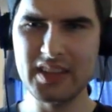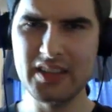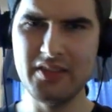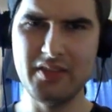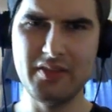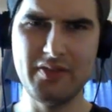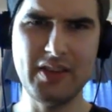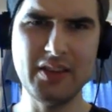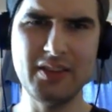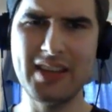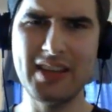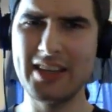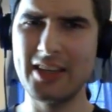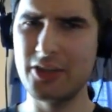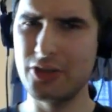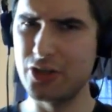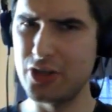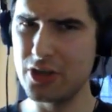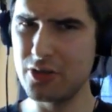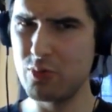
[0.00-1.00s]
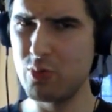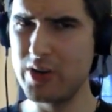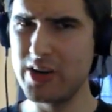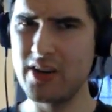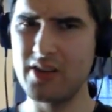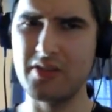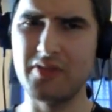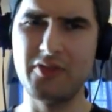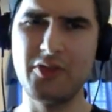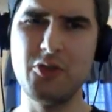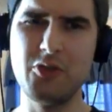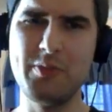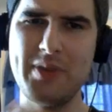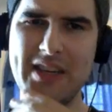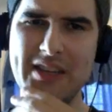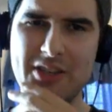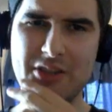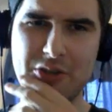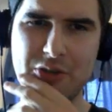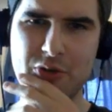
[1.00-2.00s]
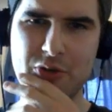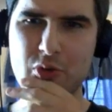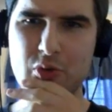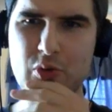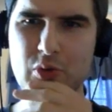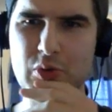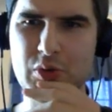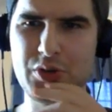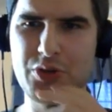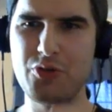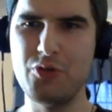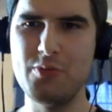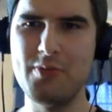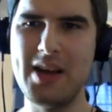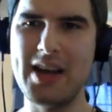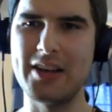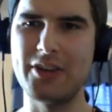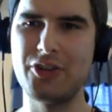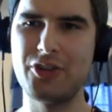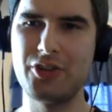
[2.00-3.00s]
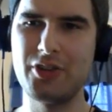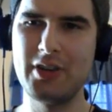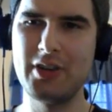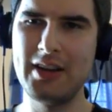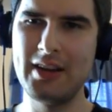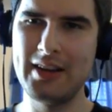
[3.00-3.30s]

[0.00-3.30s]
It felt like it just went on a few beats too much.